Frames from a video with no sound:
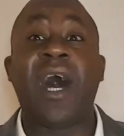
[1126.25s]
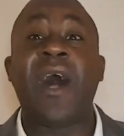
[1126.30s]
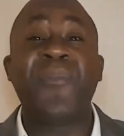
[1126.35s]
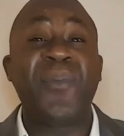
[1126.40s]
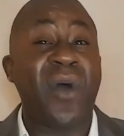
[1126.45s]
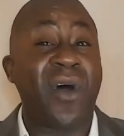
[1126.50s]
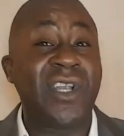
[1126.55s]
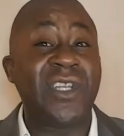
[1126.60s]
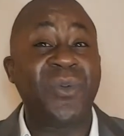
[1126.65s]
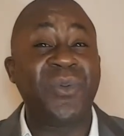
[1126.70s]
I'll
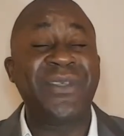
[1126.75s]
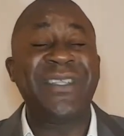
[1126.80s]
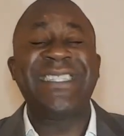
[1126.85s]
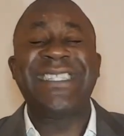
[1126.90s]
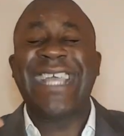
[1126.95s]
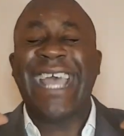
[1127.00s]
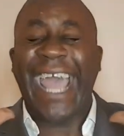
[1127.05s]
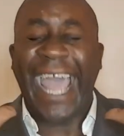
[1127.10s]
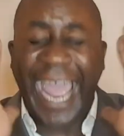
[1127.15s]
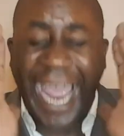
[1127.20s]
be honest with you,
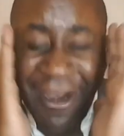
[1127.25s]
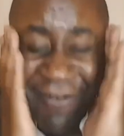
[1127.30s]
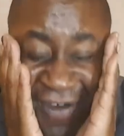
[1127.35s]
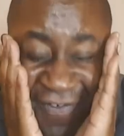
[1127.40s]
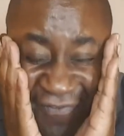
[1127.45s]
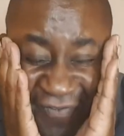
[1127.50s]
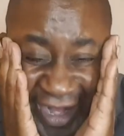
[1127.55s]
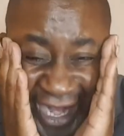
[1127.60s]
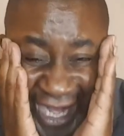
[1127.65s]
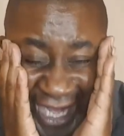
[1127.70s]

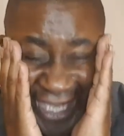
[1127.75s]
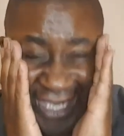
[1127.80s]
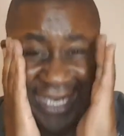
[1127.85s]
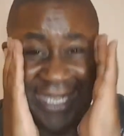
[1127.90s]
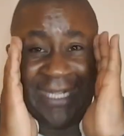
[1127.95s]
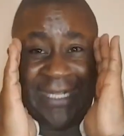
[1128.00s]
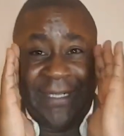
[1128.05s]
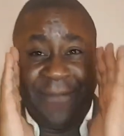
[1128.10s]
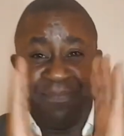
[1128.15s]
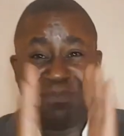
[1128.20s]
terrified
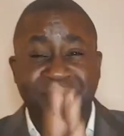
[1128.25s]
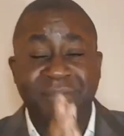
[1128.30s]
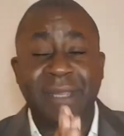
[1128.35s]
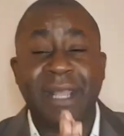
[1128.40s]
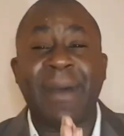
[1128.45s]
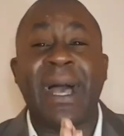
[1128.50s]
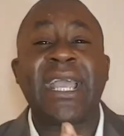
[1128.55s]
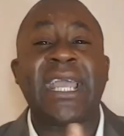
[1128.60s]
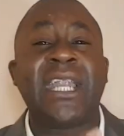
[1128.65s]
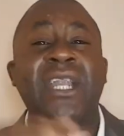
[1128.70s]

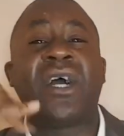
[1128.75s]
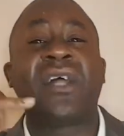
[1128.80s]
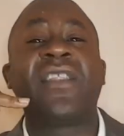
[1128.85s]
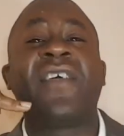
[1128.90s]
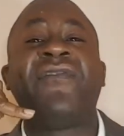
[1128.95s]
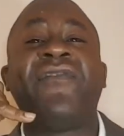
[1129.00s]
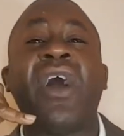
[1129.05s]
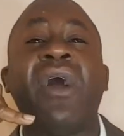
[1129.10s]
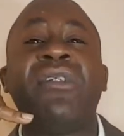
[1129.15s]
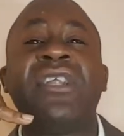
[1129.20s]
about getting on the
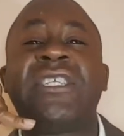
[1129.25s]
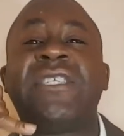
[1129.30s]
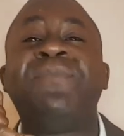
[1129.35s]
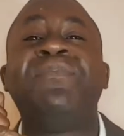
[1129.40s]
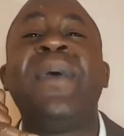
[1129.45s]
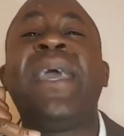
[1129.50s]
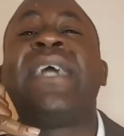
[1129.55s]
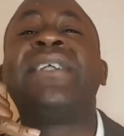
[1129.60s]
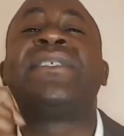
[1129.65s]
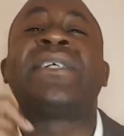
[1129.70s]
phone and
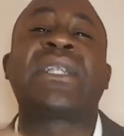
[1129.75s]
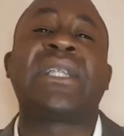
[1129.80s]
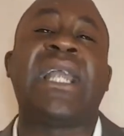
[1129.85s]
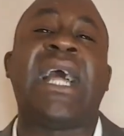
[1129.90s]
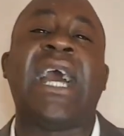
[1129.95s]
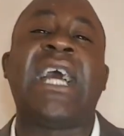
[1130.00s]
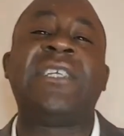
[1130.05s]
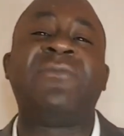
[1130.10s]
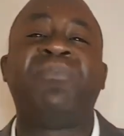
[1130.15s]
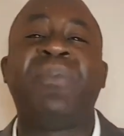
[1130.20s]
speaking to
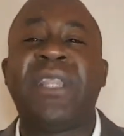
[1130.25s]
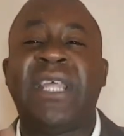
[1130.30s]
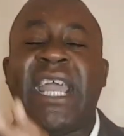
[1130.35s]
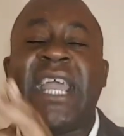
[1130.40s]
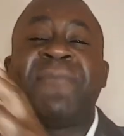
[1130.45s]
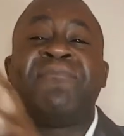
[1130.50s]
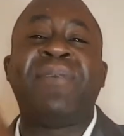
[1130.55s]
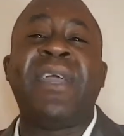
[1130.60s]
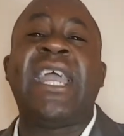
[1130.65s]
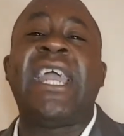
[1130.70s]
clients, be
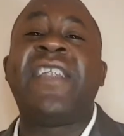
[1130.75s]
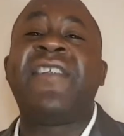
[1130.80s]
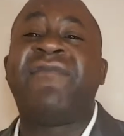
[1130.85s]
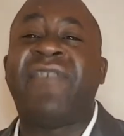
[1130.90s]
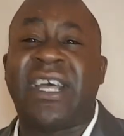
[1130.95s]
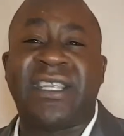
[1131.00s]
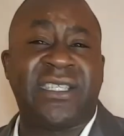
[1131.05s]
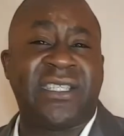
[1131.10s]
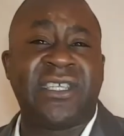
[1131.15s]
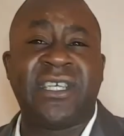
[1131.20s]
it
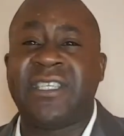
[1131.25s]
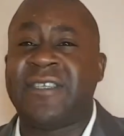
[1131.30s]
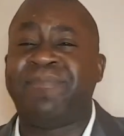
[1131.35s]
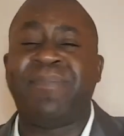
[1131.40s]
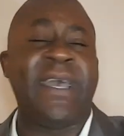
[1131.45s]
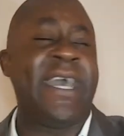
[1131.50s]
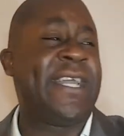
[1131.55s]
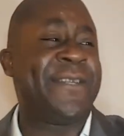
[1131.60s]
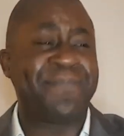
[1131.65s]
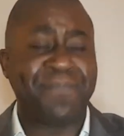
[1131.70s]
investors,
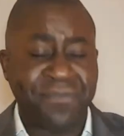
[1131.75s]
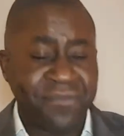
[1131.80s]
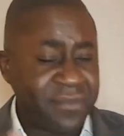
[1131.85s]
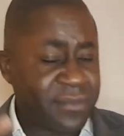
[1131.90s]
be it